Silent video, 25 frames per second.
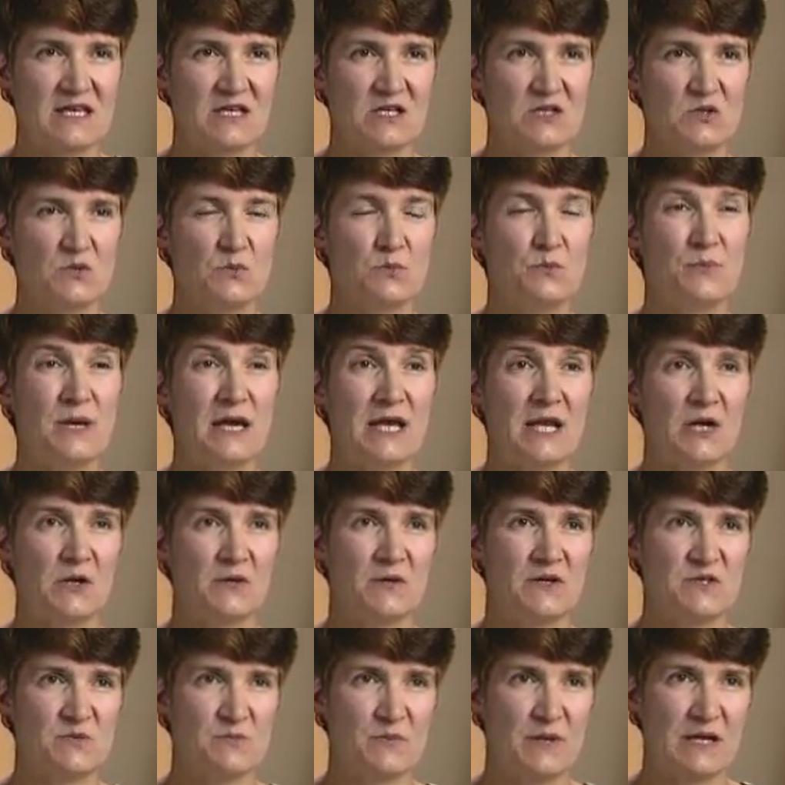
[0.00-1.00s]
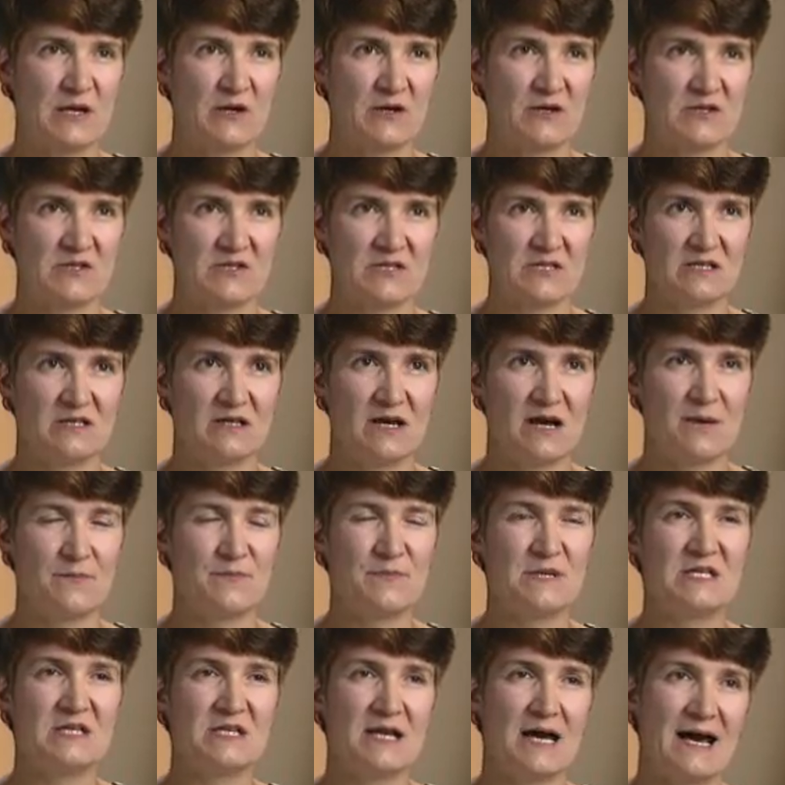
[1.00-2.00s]
can do better as parents and not
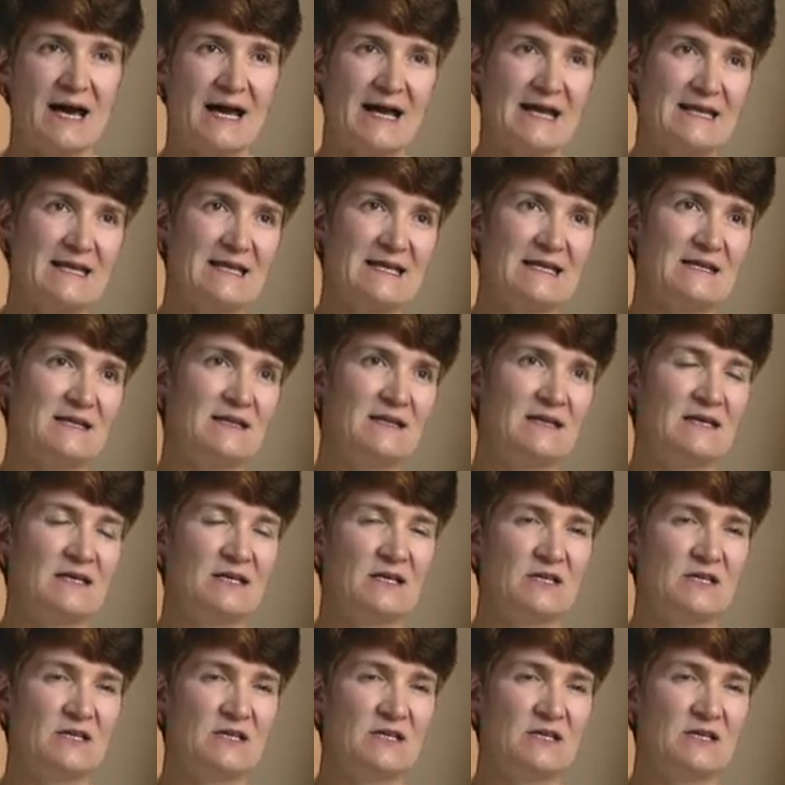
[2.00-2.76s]
be tied in